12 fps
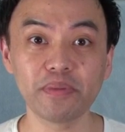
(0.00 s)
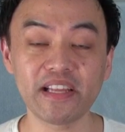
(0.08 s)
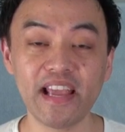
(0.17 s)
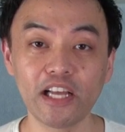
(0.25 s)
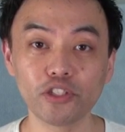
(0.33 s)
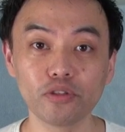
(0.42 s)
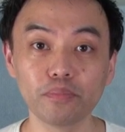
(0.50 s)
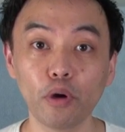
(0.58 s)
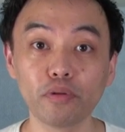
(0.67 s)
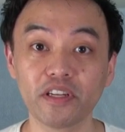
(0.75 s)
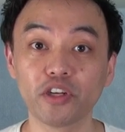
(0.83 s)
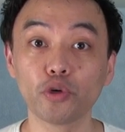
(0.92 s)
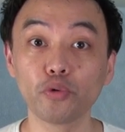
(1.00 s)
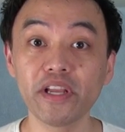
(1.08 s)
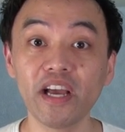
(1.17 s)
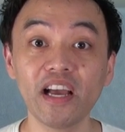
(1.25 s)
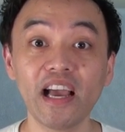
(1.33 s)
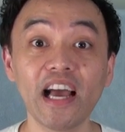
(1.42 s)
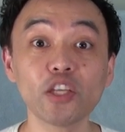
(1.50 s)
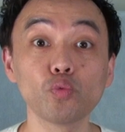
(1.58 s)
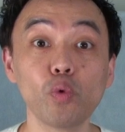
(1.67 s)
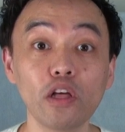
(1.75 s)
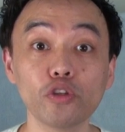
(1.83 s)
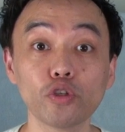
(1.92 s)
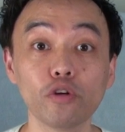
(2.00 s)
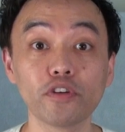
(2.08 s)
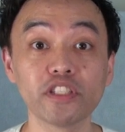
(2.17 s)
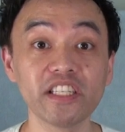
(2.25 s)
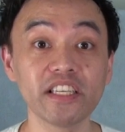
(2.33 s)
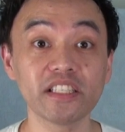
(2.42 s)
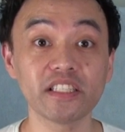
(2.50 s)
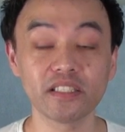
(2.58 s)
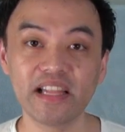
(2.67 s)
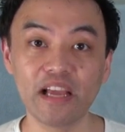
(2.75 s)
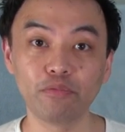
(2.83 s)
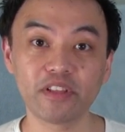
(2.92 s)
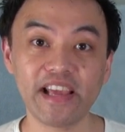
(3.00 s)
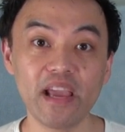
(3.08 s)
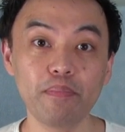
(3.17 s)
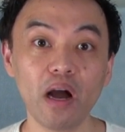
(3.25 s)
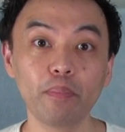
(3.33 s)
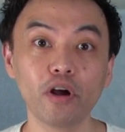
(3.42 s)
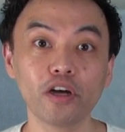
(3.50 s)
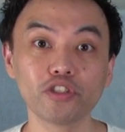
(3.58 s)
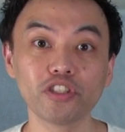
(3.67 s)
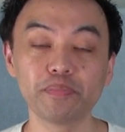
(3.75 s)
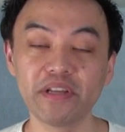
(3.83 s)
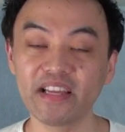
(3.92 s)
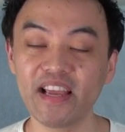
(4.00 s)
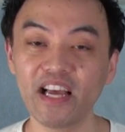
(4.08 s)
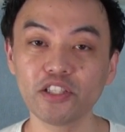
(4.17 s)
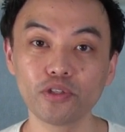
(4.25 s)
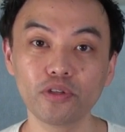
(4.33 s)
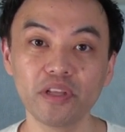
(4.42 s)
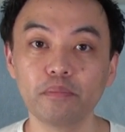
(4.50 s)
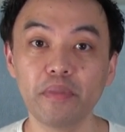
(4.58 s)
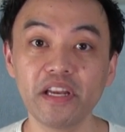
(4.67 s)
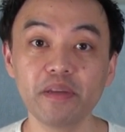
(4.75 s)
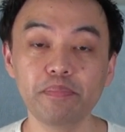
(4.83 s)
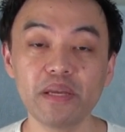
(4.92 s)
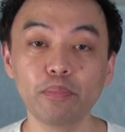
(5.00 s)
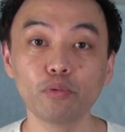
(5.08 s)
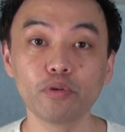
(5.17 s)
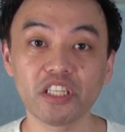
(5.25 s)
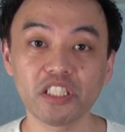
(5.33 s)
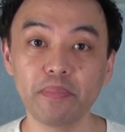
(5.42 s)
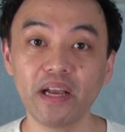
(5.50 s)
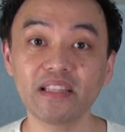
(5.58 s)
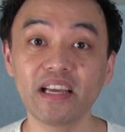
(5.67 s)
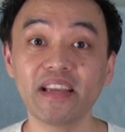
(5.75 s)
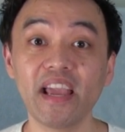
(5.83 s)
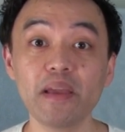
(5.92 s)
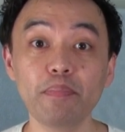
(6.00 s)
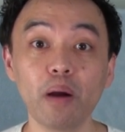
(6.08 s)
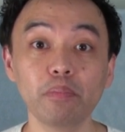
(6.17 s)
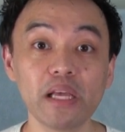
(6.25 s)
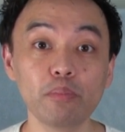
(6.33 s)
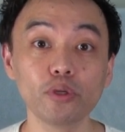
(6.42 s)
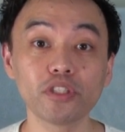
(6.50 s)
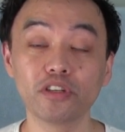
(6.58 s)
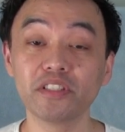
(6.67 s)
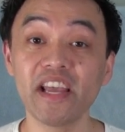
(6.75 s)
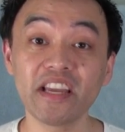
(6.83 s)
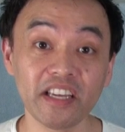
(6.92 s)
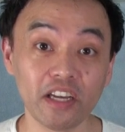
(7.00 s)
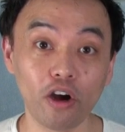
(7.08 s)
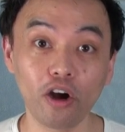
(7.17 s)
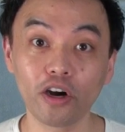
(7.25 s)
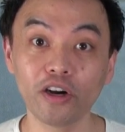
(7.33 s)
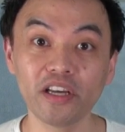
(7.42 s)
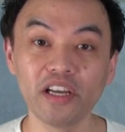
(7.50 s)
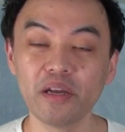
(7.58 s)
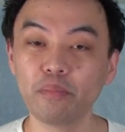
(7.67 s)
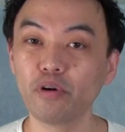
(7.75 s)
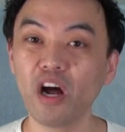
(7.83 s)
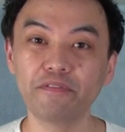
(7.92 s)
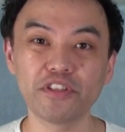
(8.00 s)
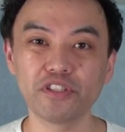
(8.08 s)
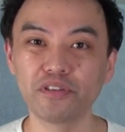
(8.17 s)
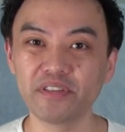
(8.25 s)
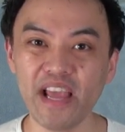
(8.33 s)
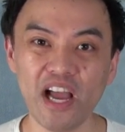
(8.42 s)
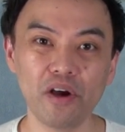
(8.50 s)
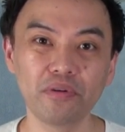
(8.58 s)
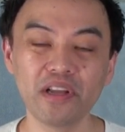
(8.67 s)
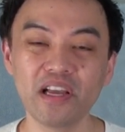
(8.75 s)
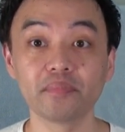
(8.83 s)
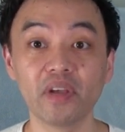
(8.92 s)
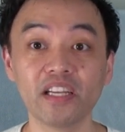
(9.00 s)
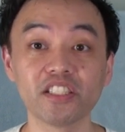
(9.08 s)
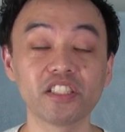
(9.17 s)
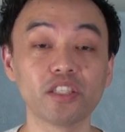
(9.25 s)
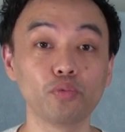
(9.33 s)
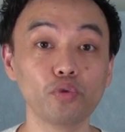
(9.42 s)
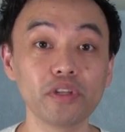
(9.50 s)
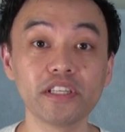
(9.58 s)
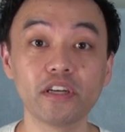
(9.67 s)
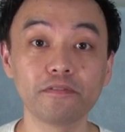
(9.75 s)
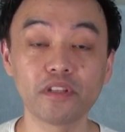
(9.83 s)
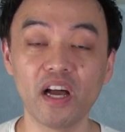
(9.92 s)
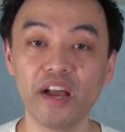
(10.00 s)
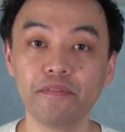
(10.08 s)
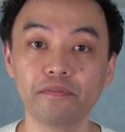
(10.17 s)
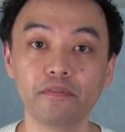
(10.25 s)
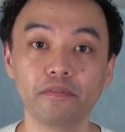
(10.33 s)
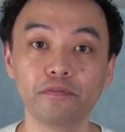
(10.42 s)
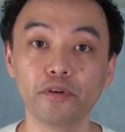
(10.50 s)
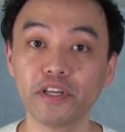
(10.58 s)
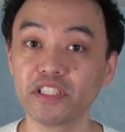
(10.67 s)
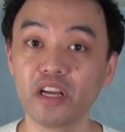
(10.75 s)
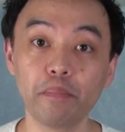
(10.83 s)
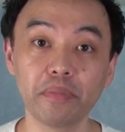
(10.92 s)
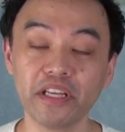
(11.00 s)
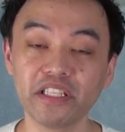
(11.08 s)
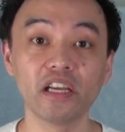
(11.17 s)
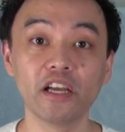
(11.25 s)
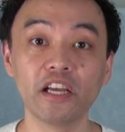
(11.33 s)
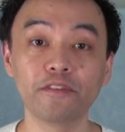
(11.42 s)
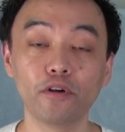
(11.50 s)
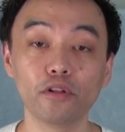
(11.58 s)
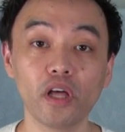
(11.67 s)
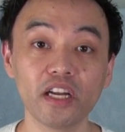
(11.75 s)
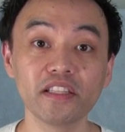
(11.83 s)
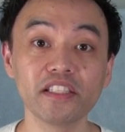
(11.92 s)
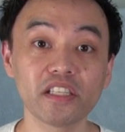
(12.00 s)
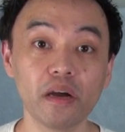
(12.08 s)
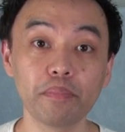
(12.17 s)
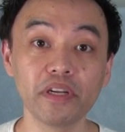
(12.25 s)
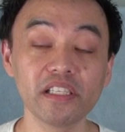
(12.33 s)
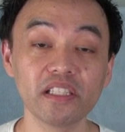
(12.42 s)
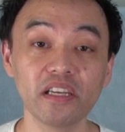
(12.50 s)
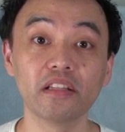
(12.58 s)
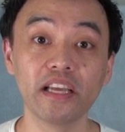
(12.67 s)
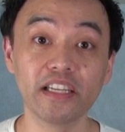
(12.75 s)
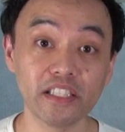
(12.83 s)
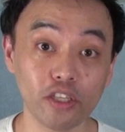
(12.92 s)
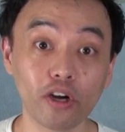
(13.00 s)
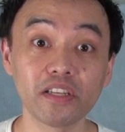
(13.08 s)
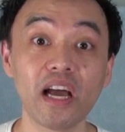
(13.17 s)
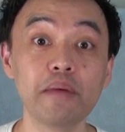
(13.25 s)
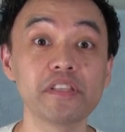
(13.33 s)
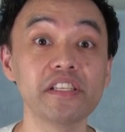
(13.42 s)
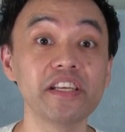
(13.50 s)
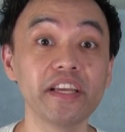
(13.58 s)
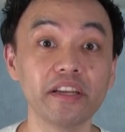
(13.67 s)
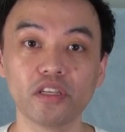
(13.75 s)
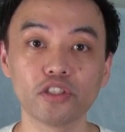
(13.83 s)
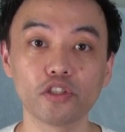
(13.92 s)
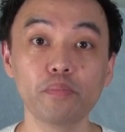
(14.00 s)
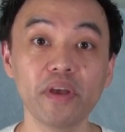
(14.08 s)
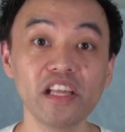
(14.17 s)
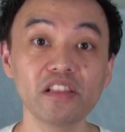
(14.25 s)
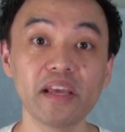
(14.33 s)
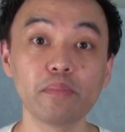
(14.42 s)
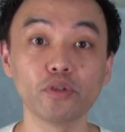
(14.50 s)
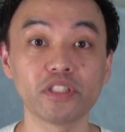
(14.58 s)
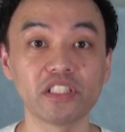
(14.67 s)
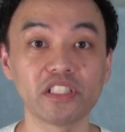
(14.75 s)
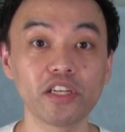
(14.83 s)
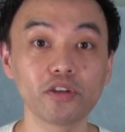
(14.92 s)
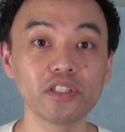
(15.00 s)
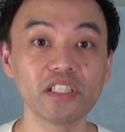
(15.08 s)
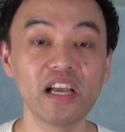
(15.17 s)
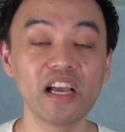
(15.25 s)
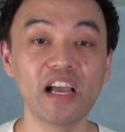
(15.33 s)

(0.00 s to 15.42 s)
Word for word: have been canceled both in Korea as well as overseas. And with K-pop concerts being canceled, many people would expect that K-pop labels are taking it hard, profits are down, and this is a really tough time for these companies. And for a lot of these companies, it is hard times indeed. So many labels and singers